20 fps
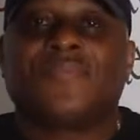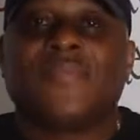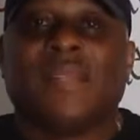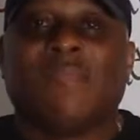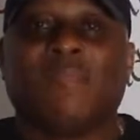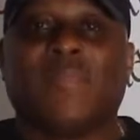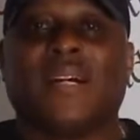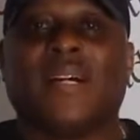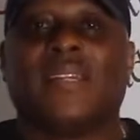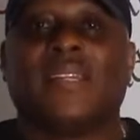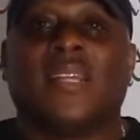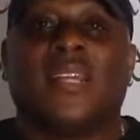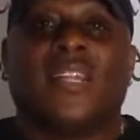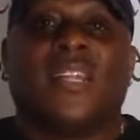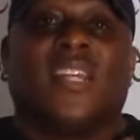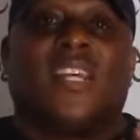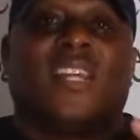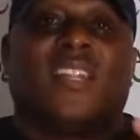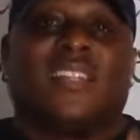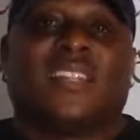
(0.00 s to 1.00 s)
But
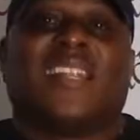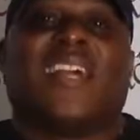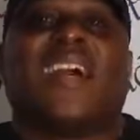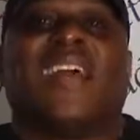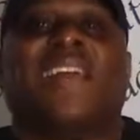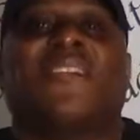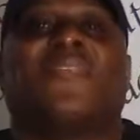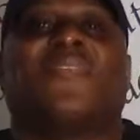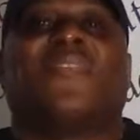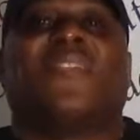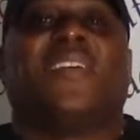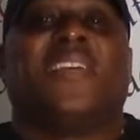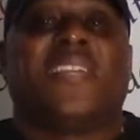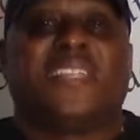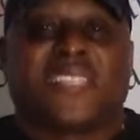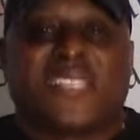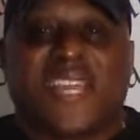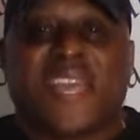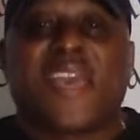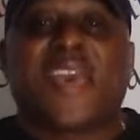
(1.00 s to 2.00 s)
life,
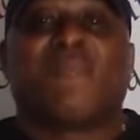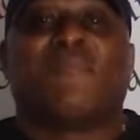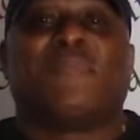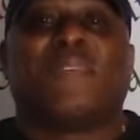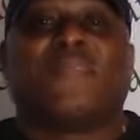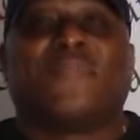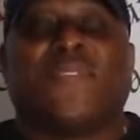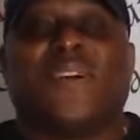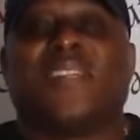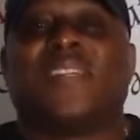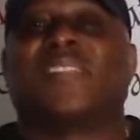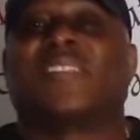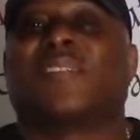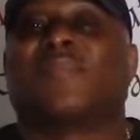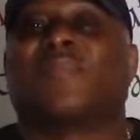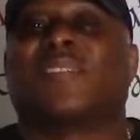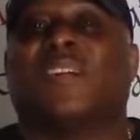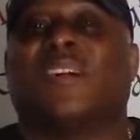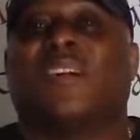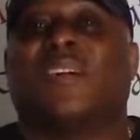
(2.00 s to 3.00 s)
it can be funny
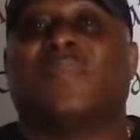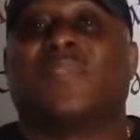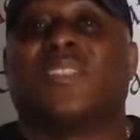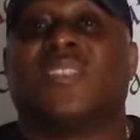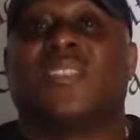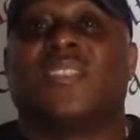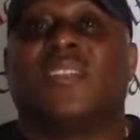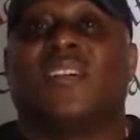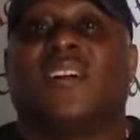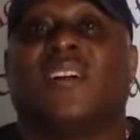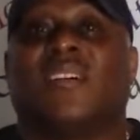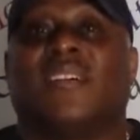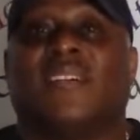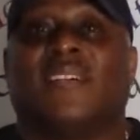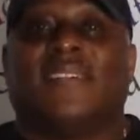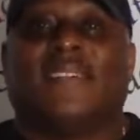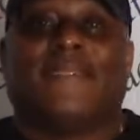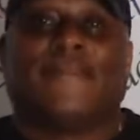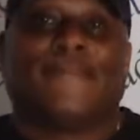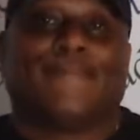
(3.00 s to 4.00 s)
sometimes.
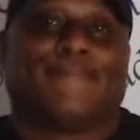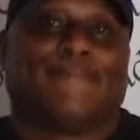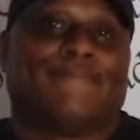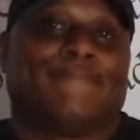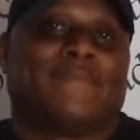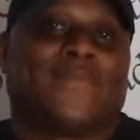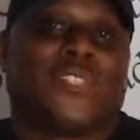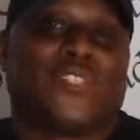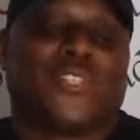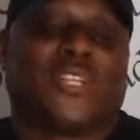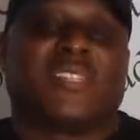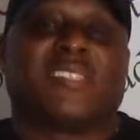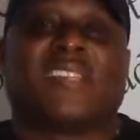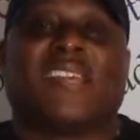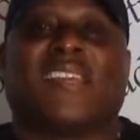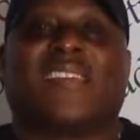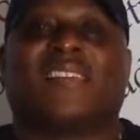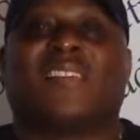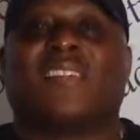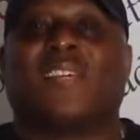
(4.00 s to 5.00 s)
Um, you can
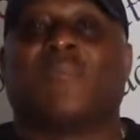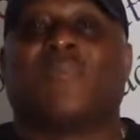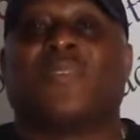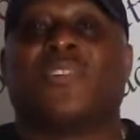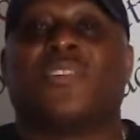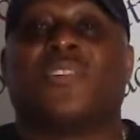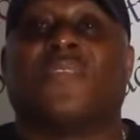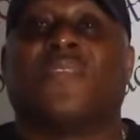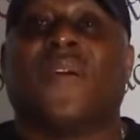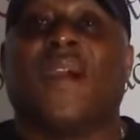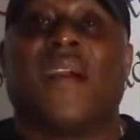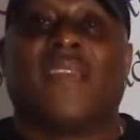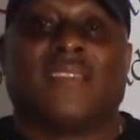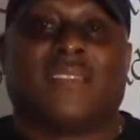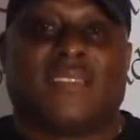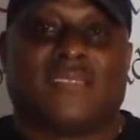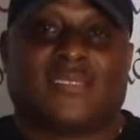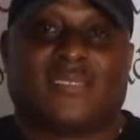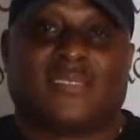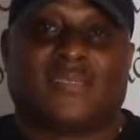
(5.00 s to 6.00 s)
take a dip in your
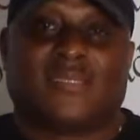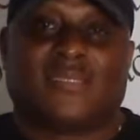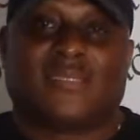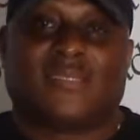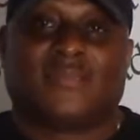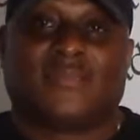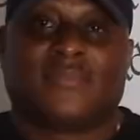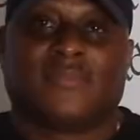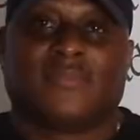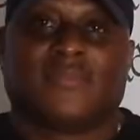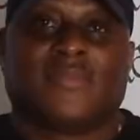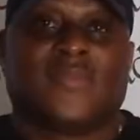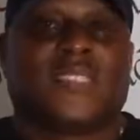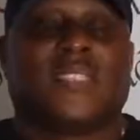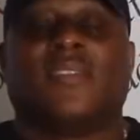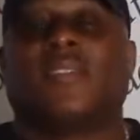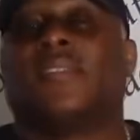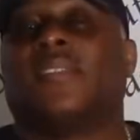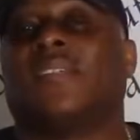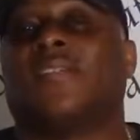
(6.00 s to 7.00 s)
finances.
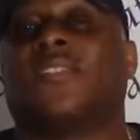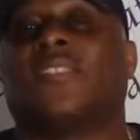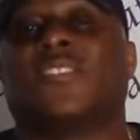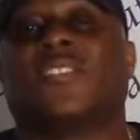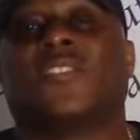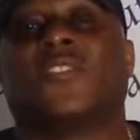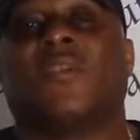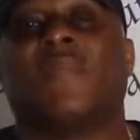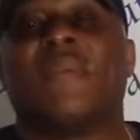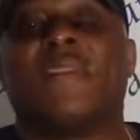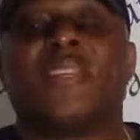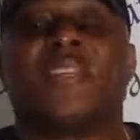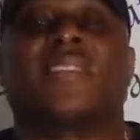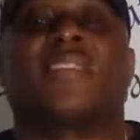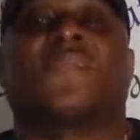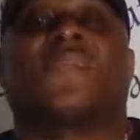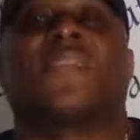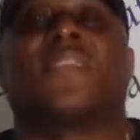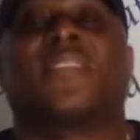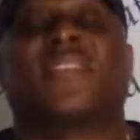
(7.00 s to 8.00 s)
There, there are just so many
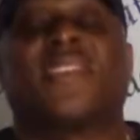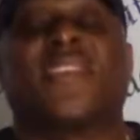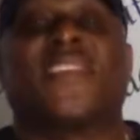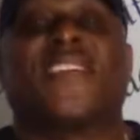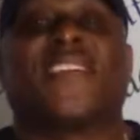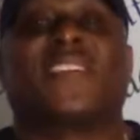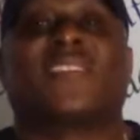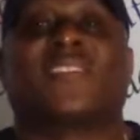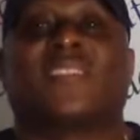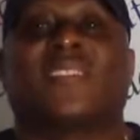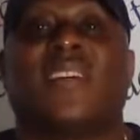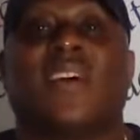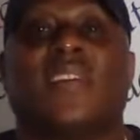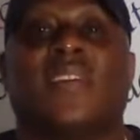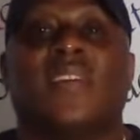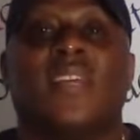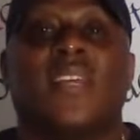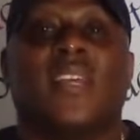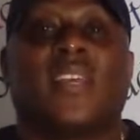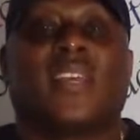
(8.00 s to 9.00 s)
different things
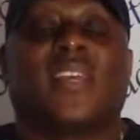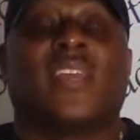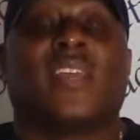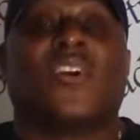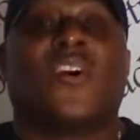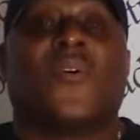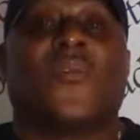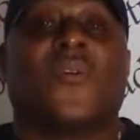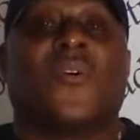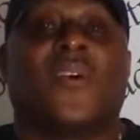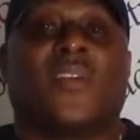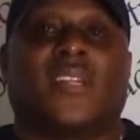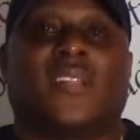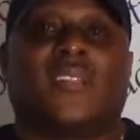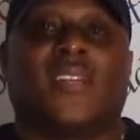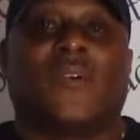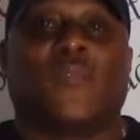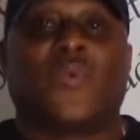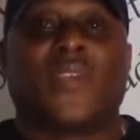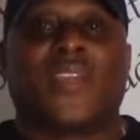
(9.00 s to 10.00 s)
that can go on and
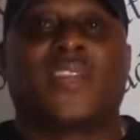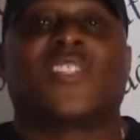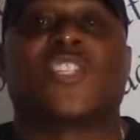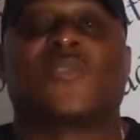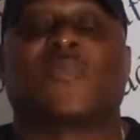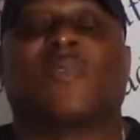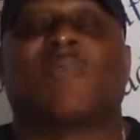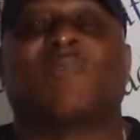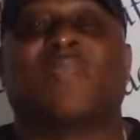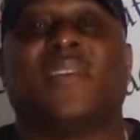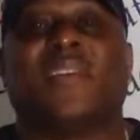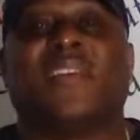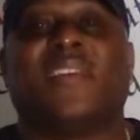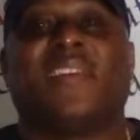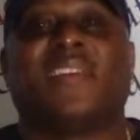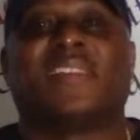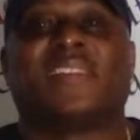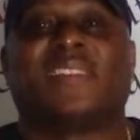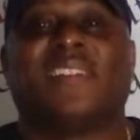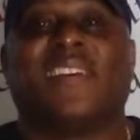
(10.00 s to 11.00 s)
that we as human
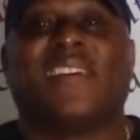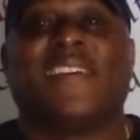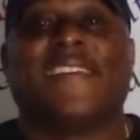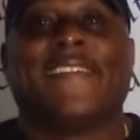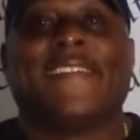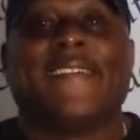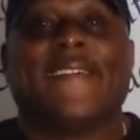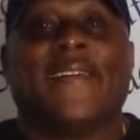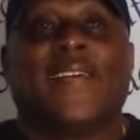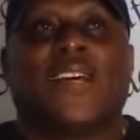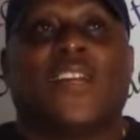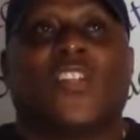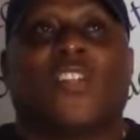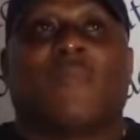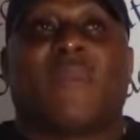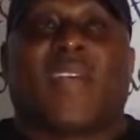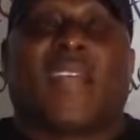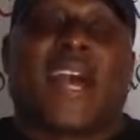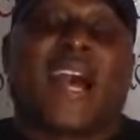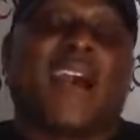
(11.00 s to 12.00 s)
beings that no
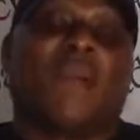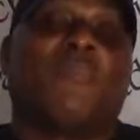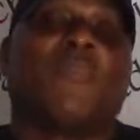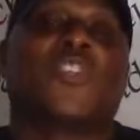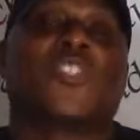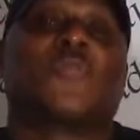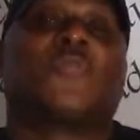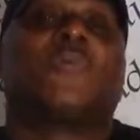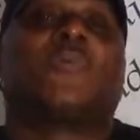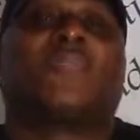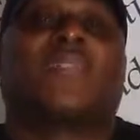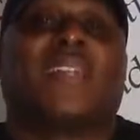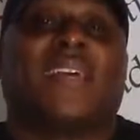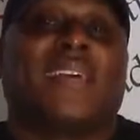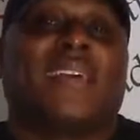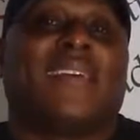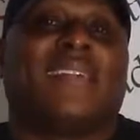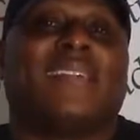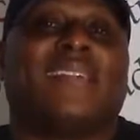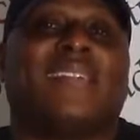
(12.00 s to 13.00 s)
matter how much we
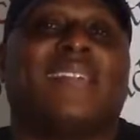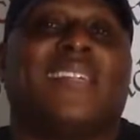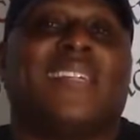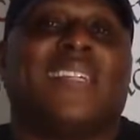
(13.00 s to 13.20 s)
plan,